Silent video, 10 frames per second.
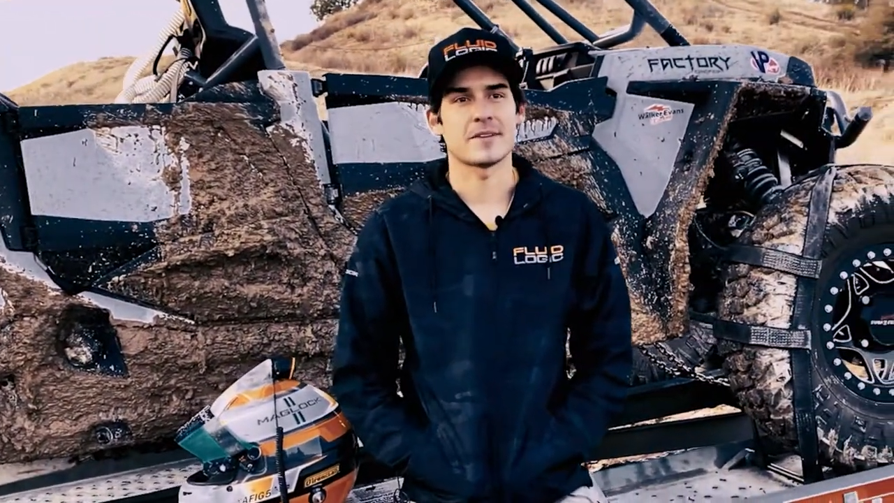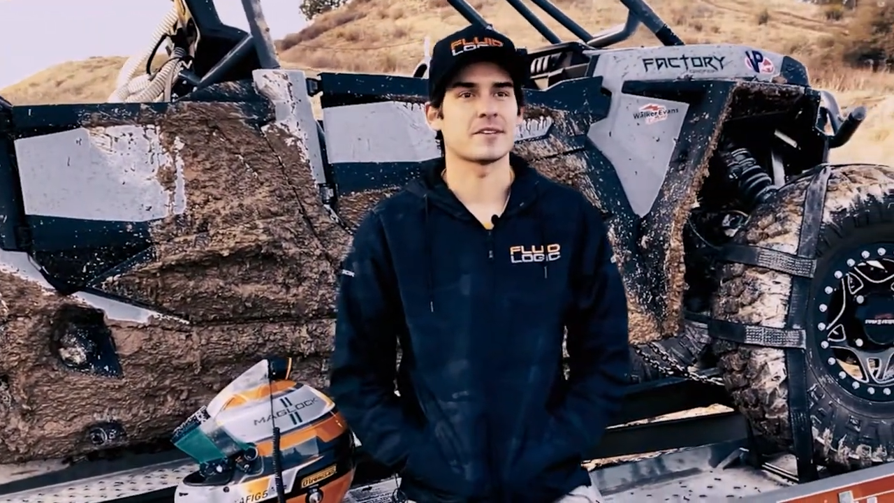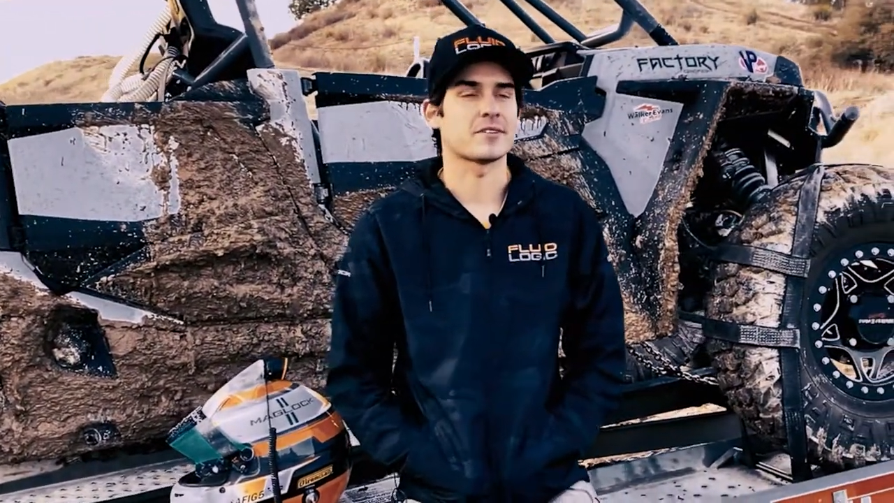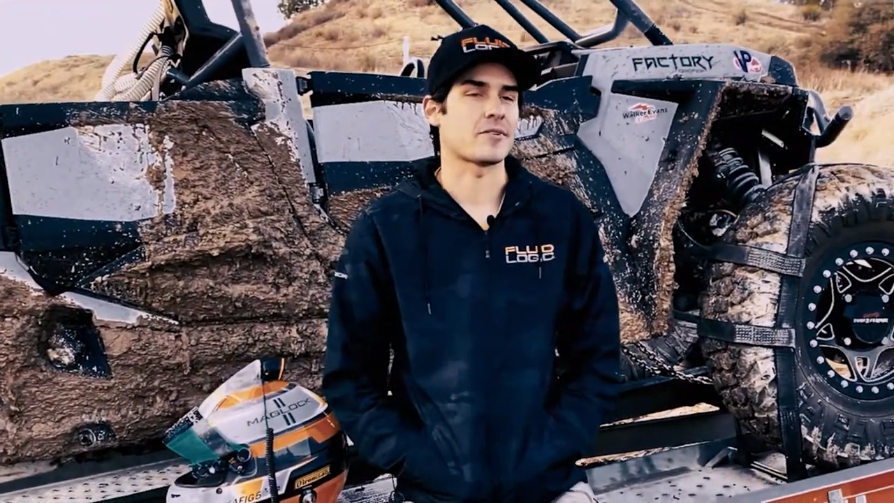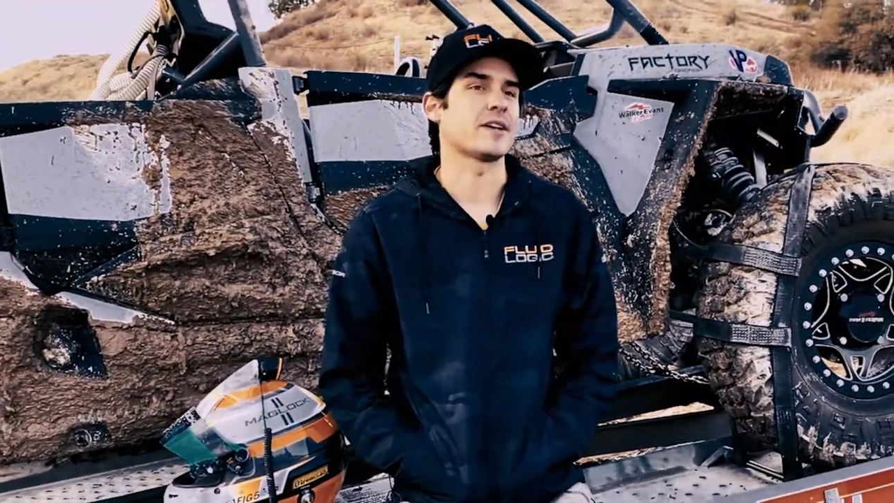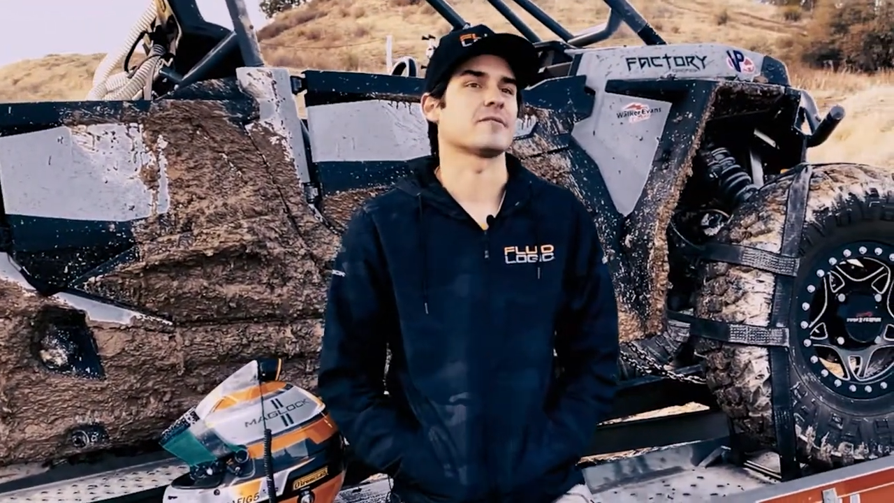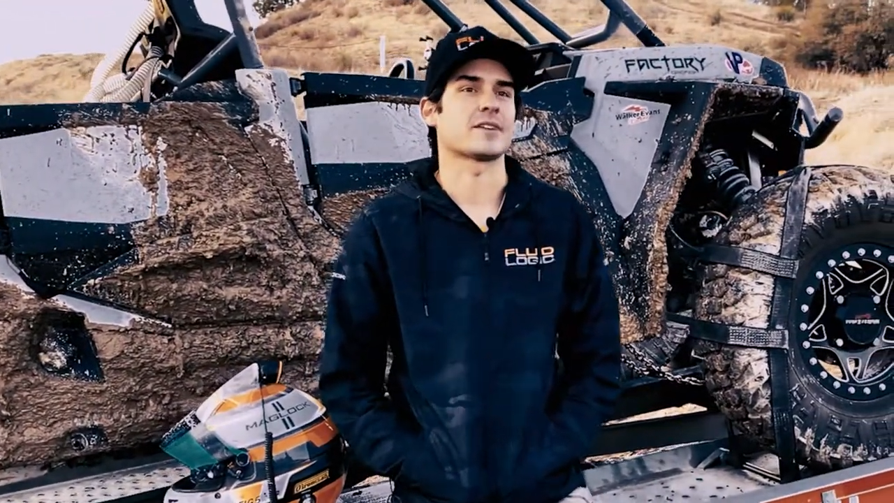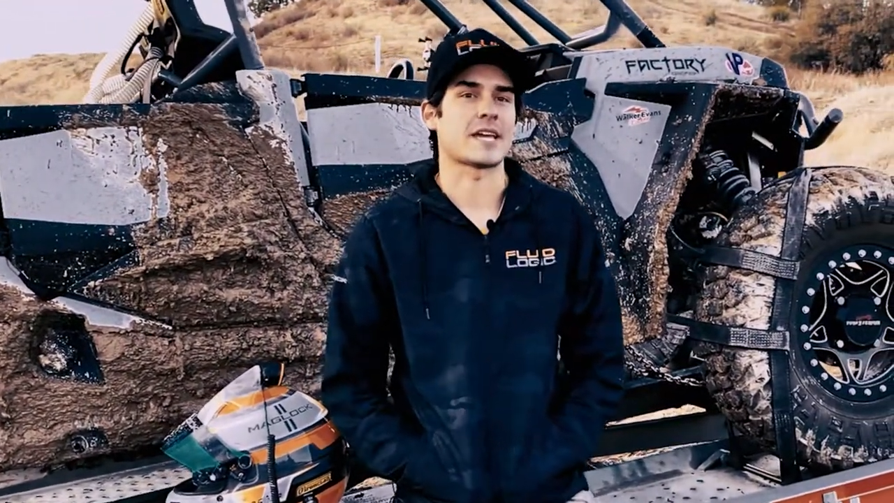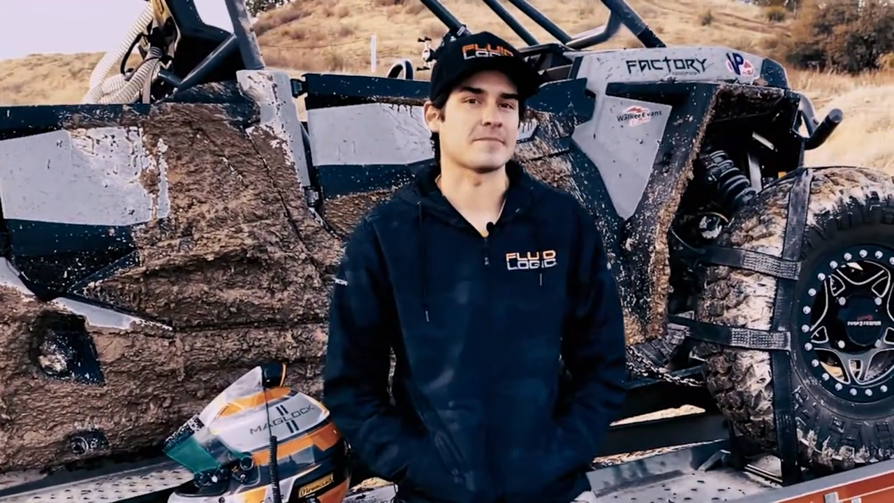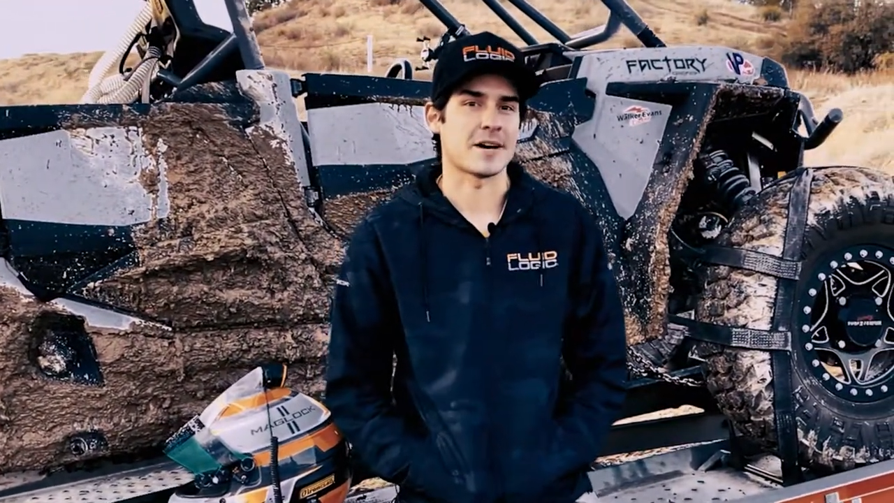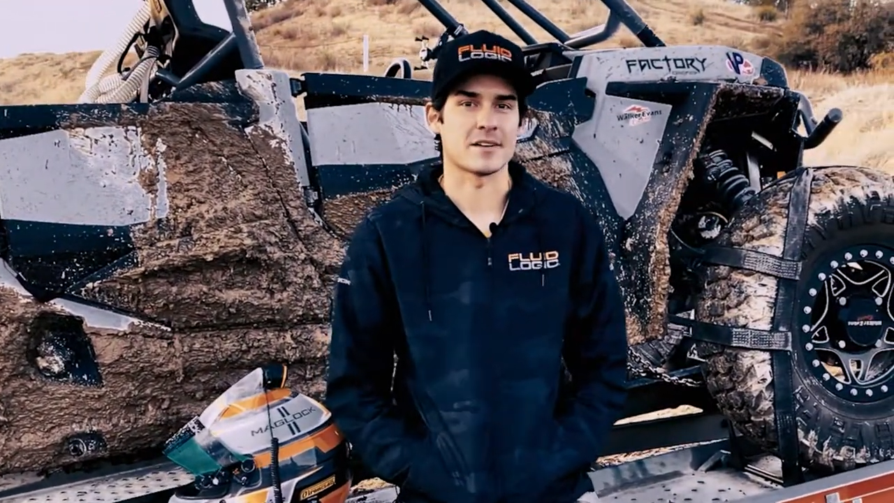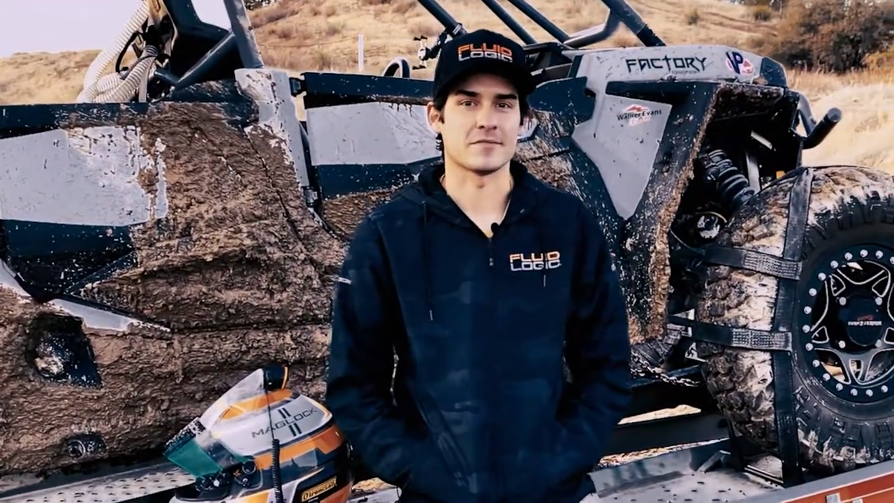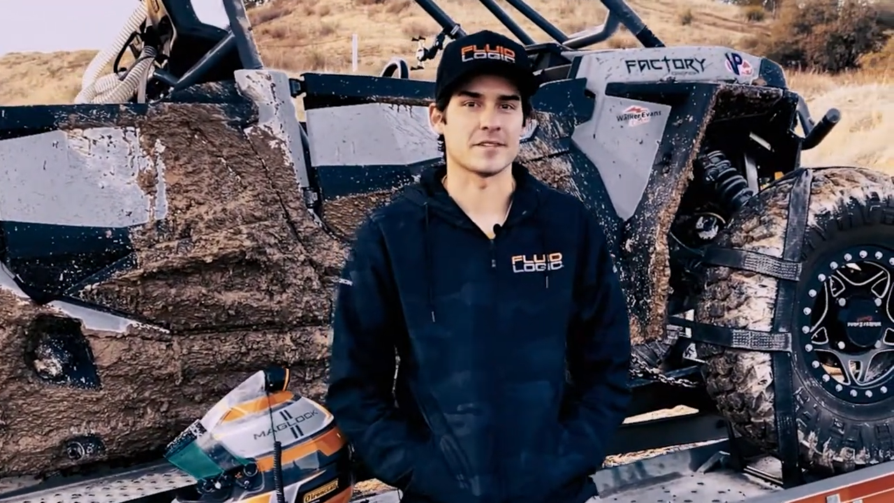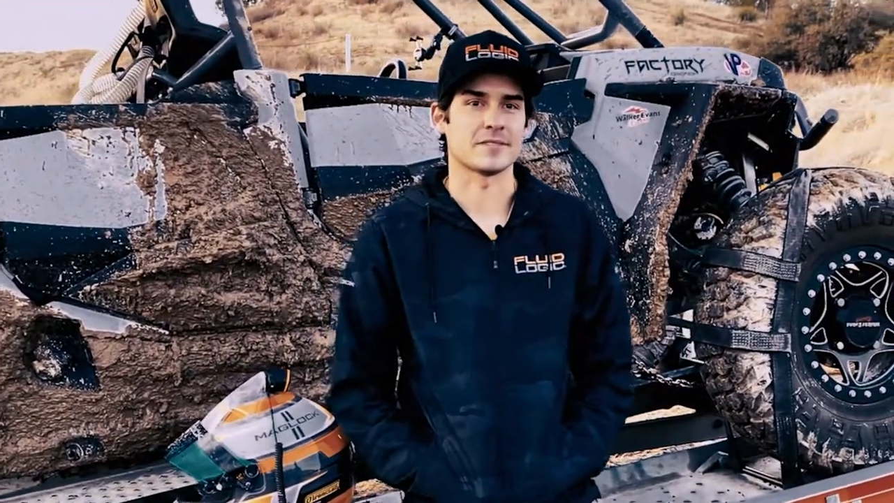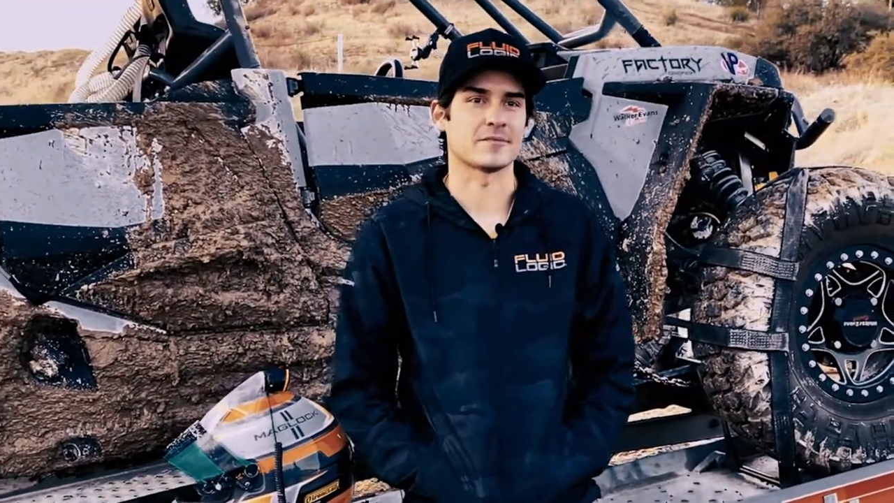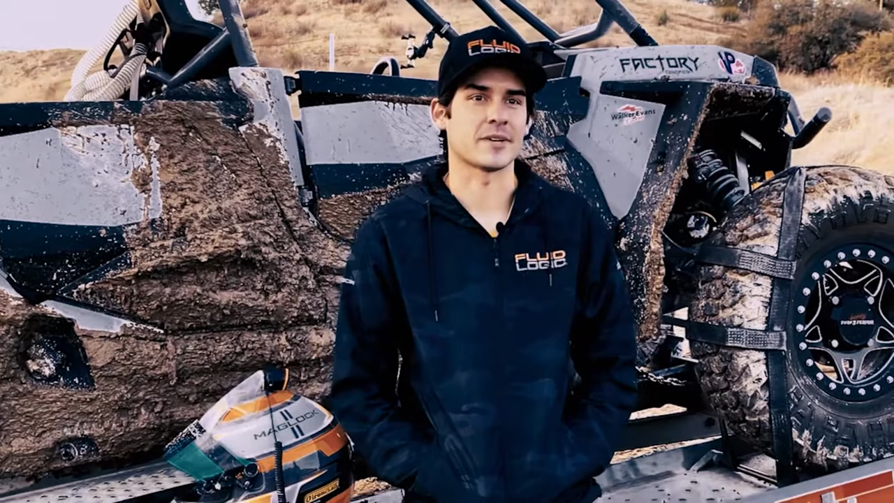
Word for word: But nothing great ever came out of it.